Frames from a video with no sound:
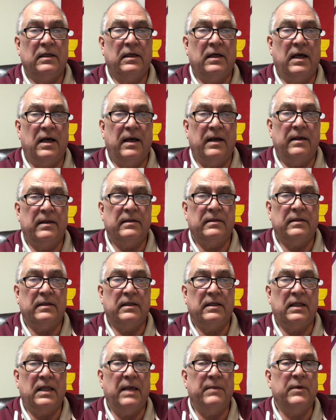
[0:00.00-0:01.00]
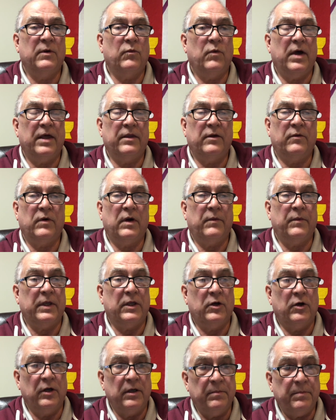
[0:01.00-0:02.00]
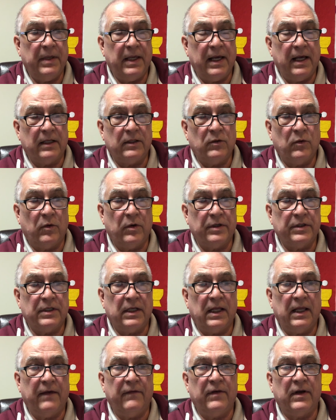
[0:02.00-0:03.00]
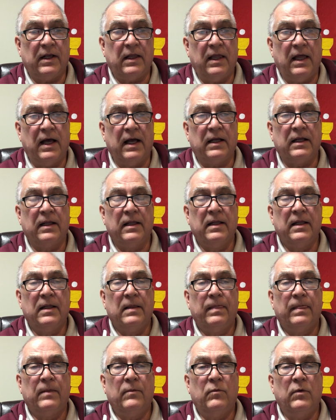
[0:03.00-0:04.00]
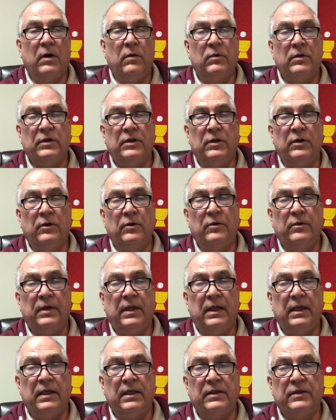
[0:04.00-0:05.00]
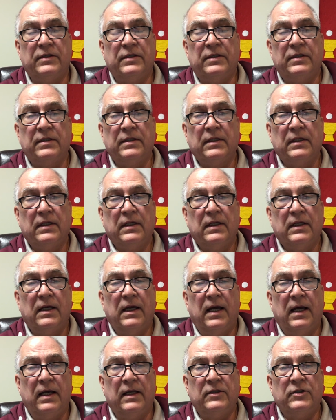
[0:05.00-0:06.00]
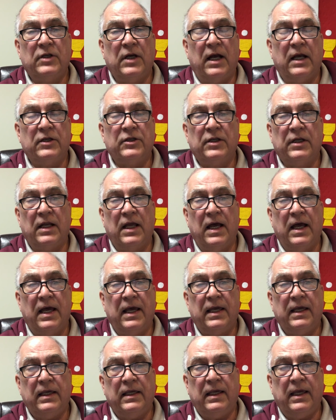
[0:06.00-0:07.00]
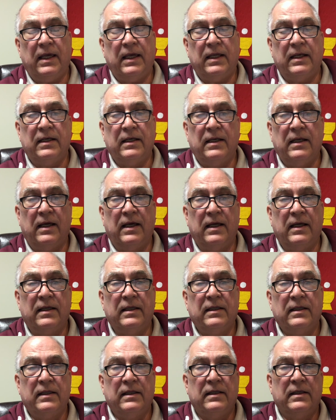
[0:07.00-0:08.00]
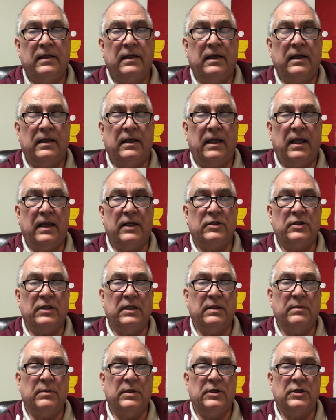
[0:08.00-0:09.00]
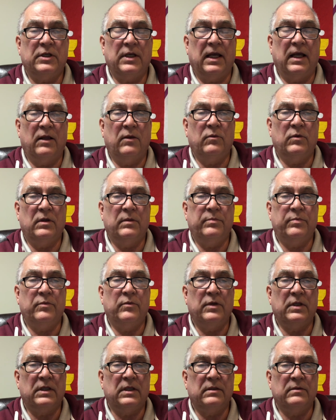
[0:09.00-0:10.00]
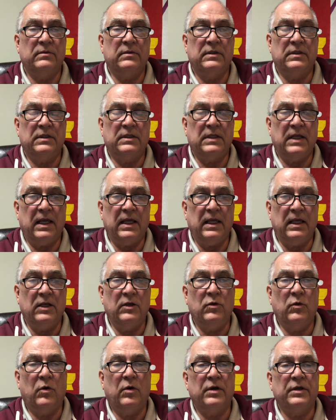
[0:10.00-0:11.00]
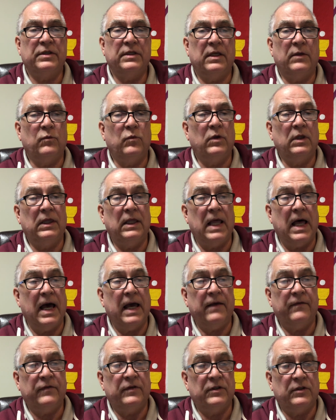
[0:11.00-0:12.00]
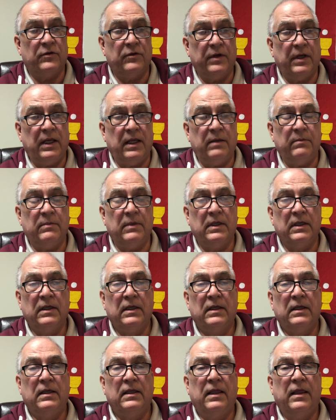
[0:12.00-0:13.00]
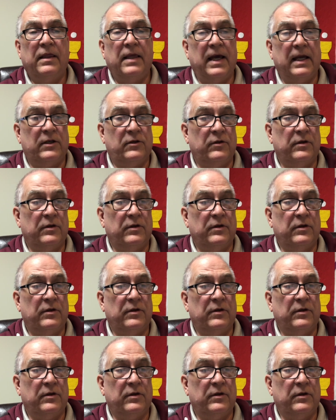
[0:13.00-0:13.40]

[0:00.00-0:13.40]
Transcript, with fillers: uh, inclement weather where we couldn't be outdoors at 11 o'clock, what we'll do is uh, Josh and I and, uh, and Ashley and Michelle will, will stay indoors and will live stream that